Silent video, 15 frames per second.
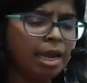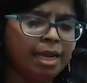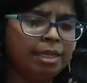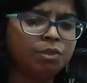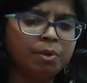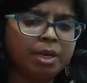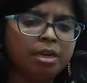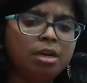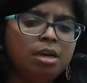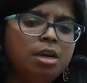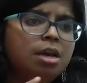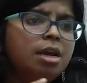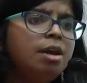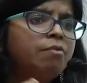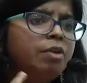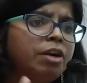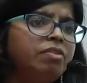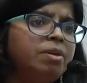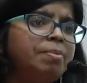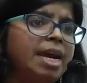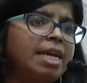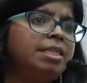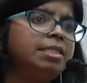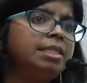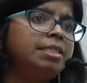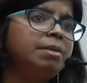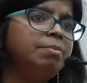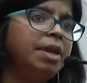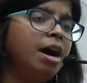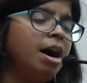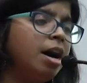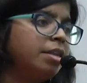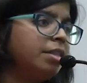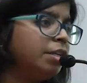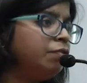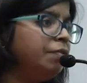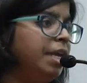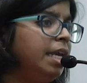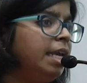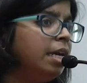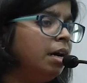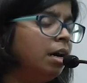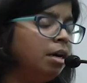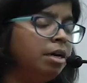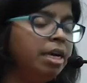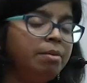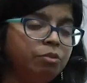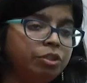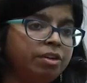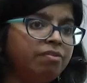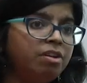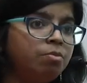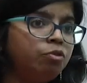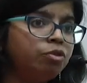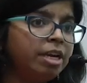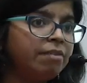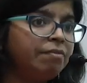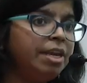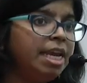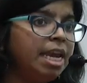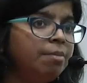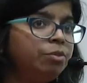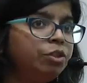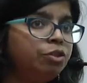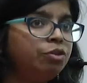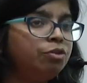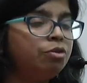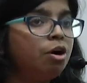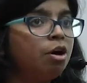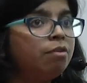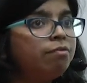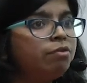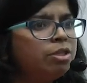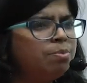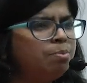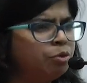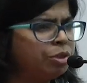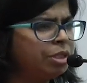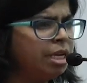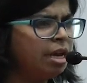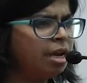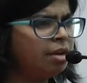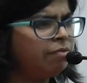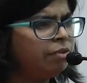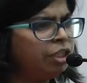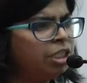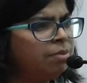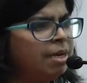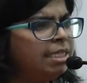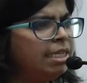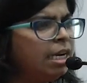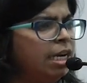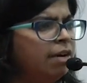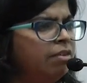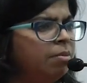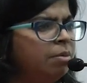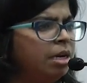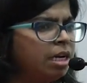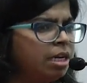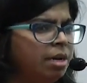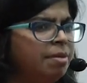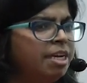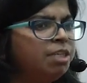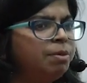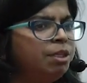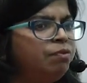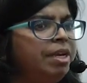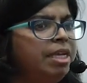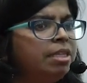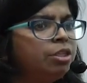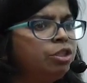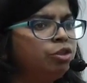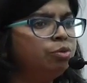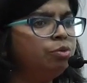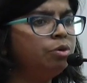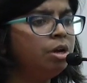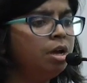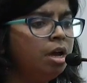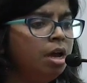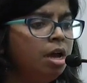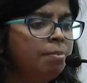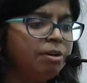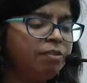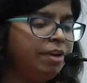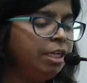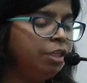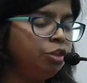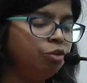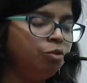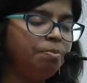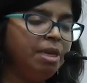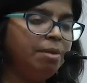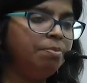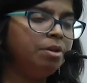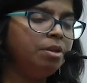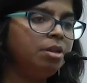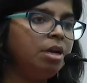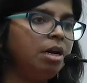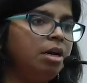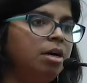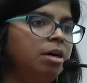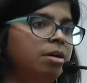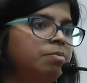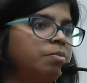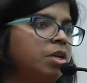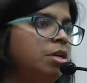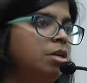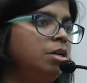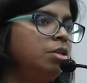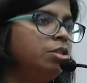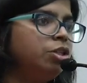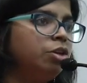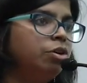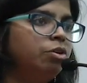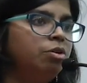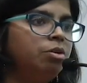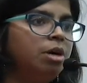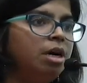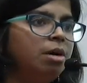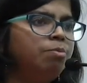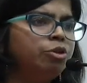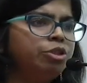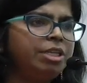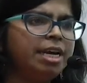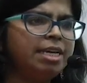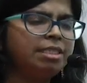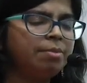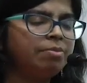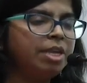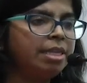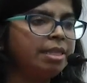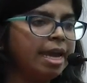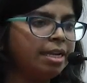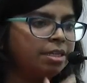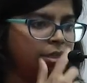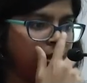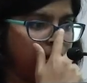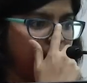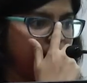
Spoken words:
as well. One of the practices in Bihar that in Muzzaffarpur that we came to know of was posiya, which is basically a verbal agreement between two people. So posiya is something that